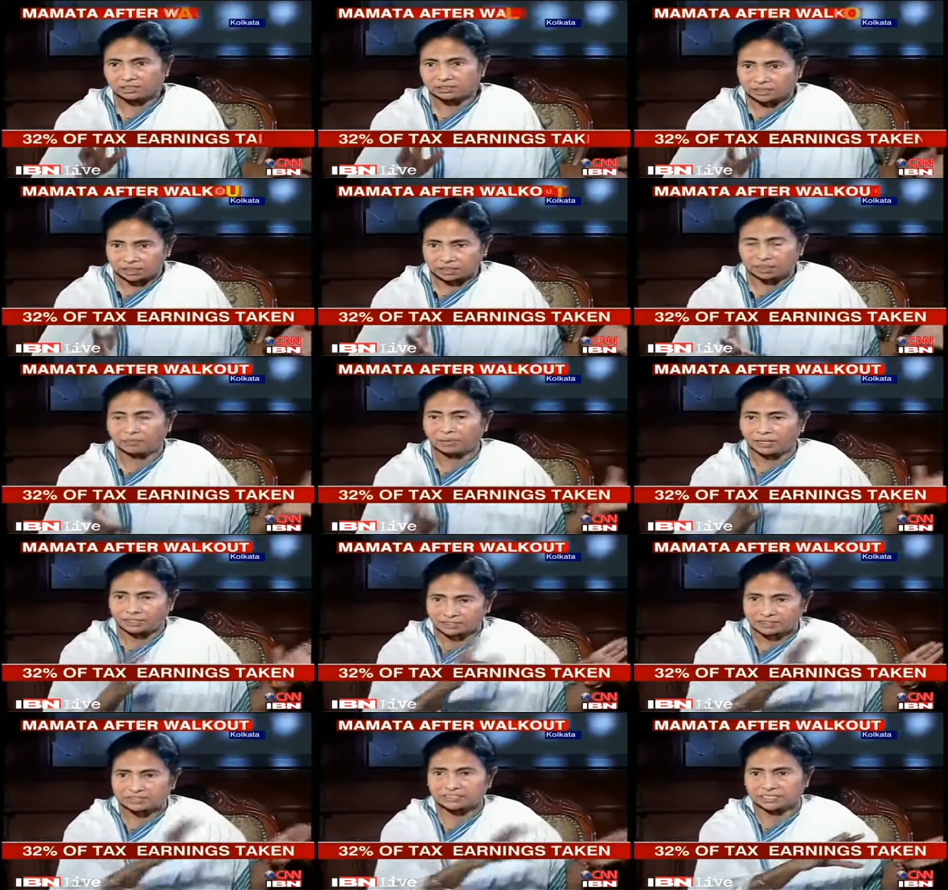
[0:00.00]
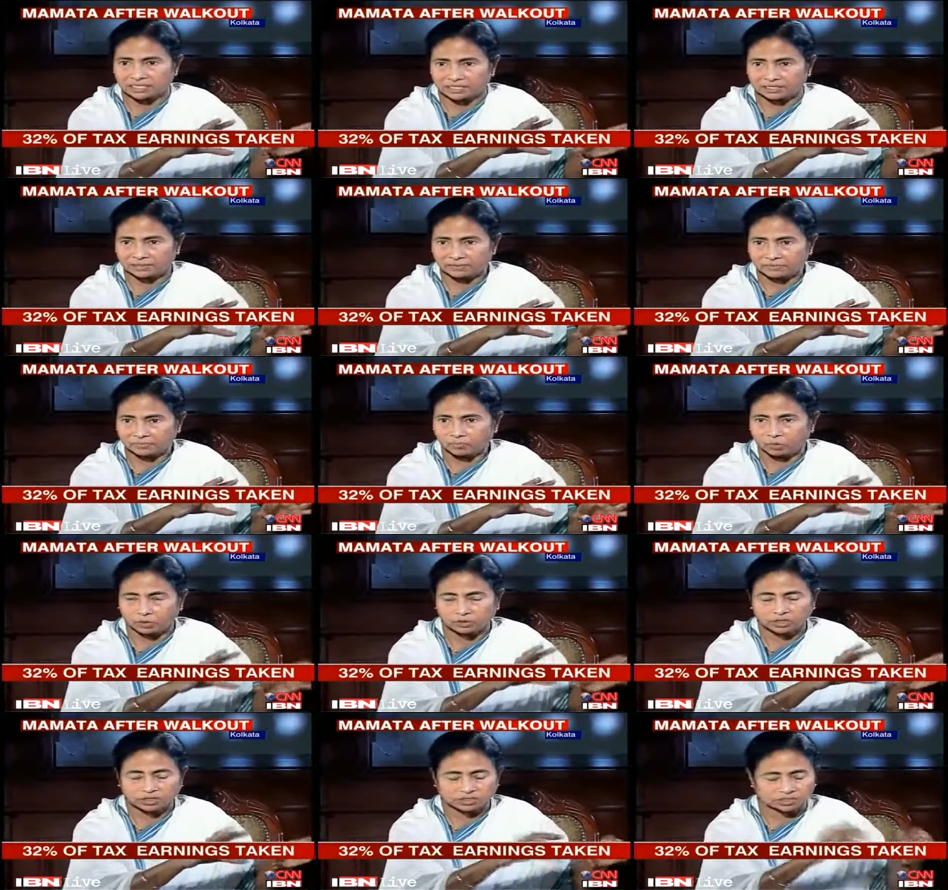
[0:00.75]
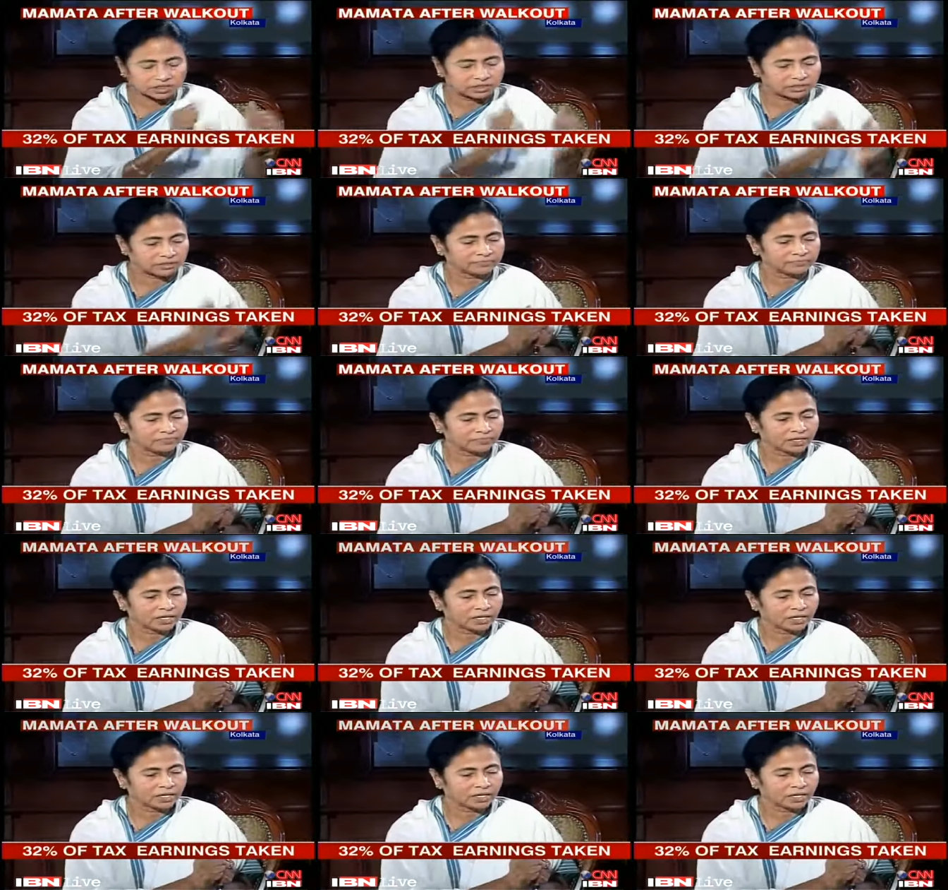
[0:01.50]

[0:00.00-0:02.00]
They divide the share for the state.